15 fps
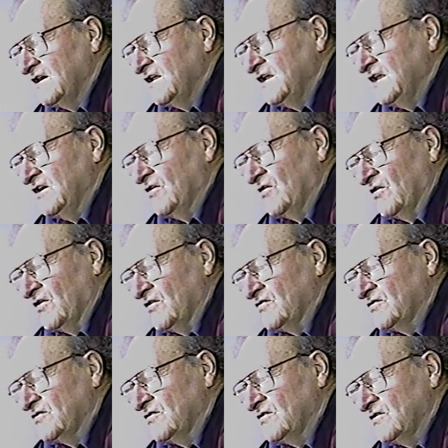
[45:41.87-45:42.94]
eat on us.
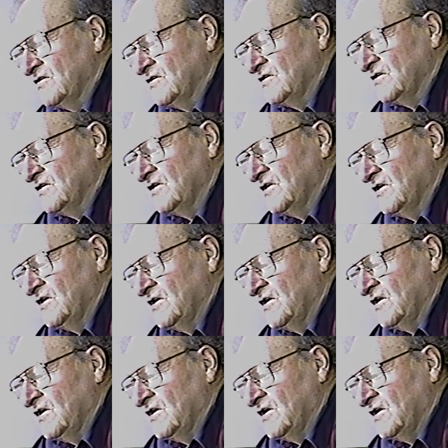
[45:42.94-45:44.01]

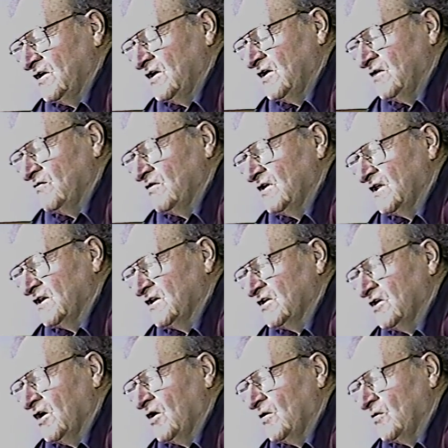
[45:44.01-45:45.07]
He would let it
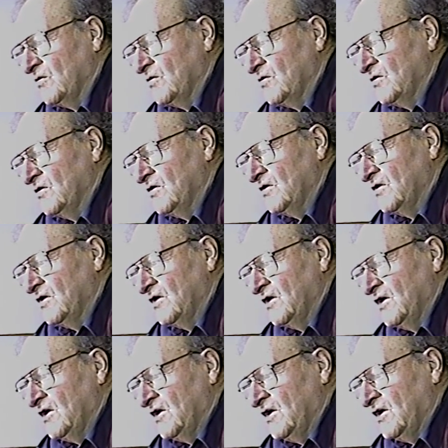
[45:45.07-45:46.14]
go.
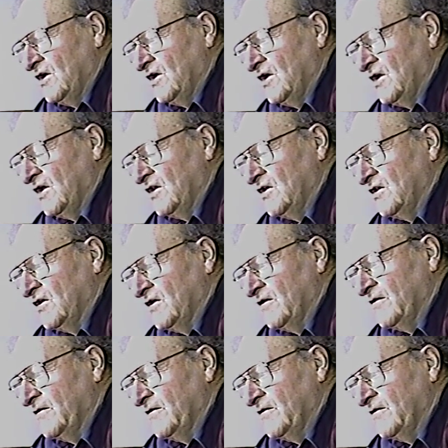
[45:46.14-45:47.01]
And